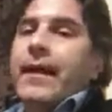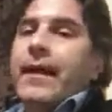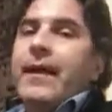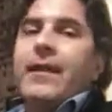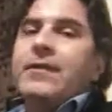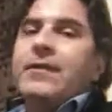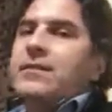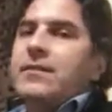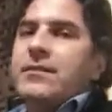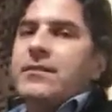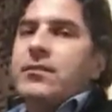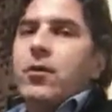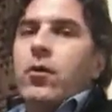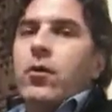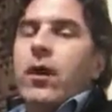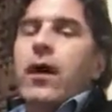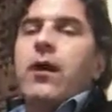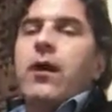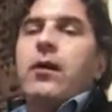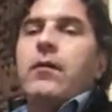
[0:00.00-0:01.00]
It isn't so
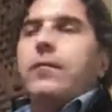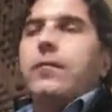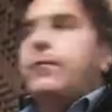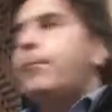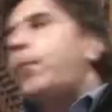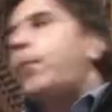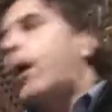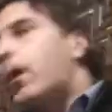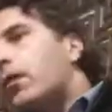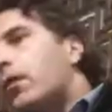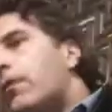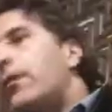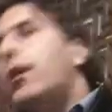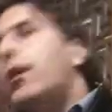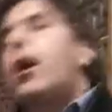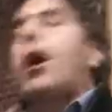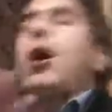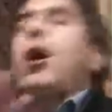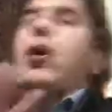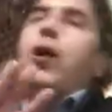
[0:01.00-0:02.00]
hard. Park the
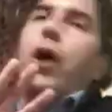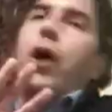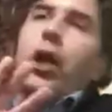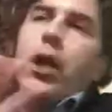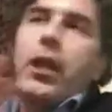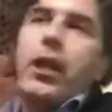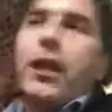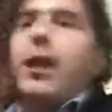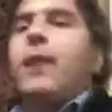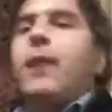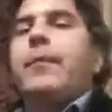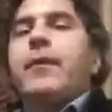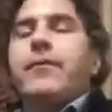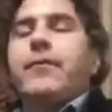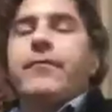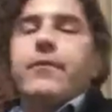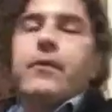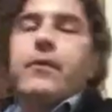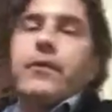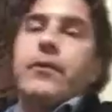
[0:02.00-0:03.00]
car a little bit
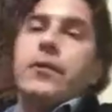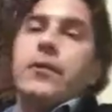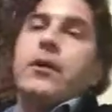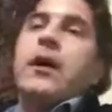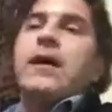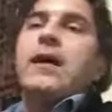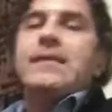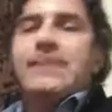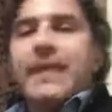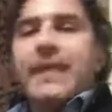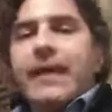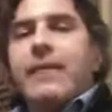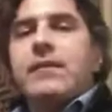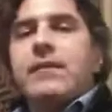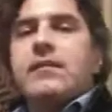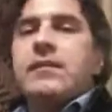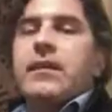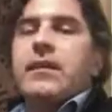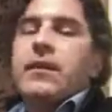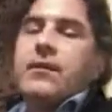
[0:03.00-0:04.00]
further. Take the
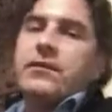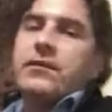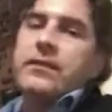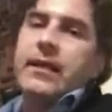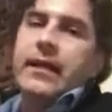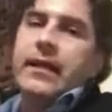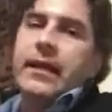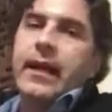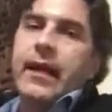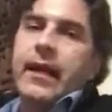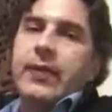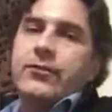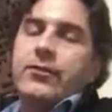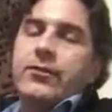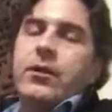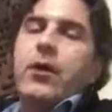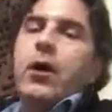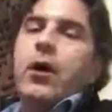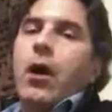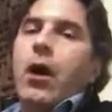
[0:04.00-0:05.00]
stairs on
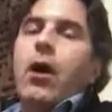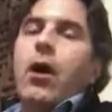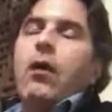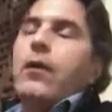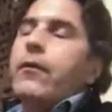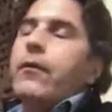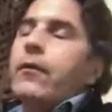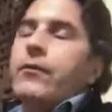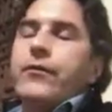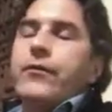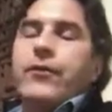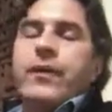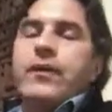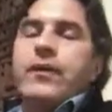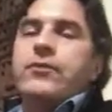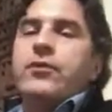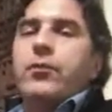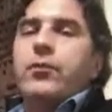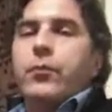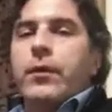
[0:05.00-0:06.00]
occasion. All of those
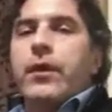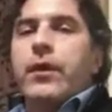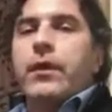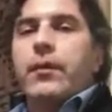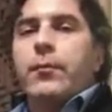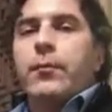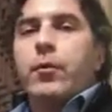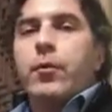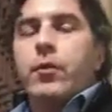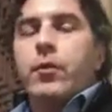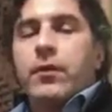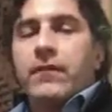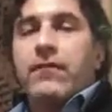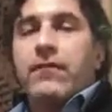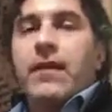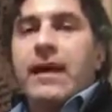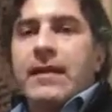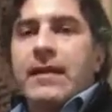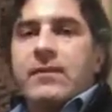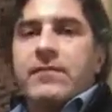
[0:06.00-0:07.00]
things are really important
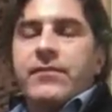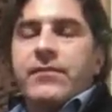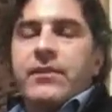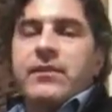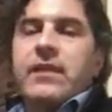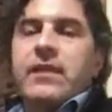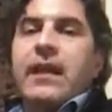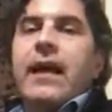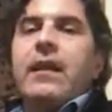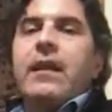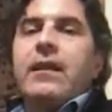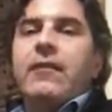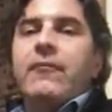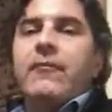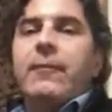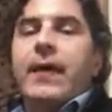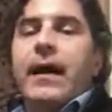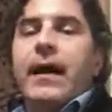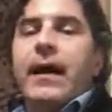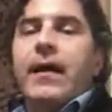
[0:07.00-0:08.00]
philosophies that I
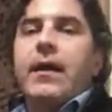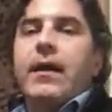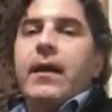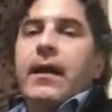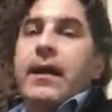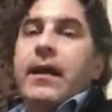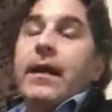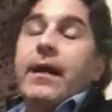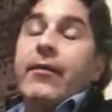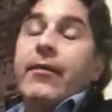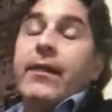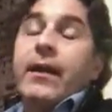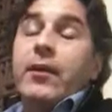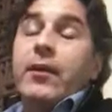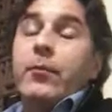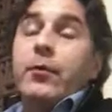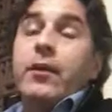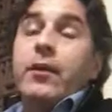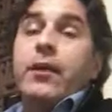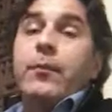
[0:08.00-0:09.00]
live by and I think
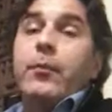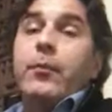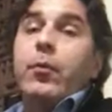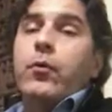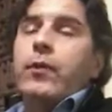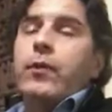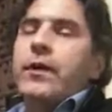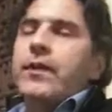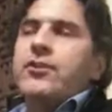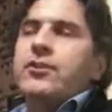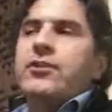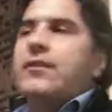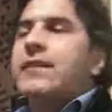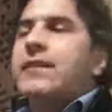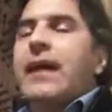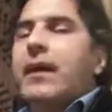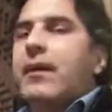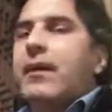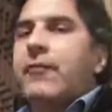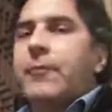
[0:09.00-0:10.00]
are really important, and just
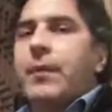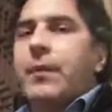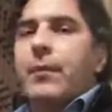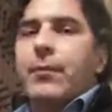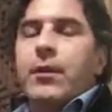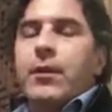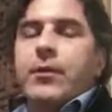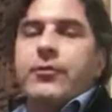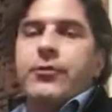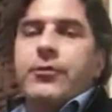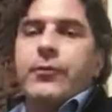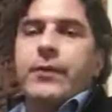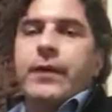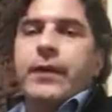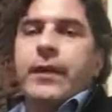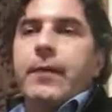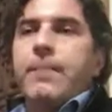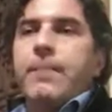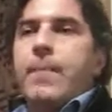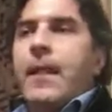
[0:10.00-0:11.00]
not enough people are
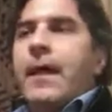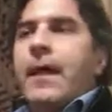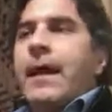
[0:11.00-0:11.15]
doing it.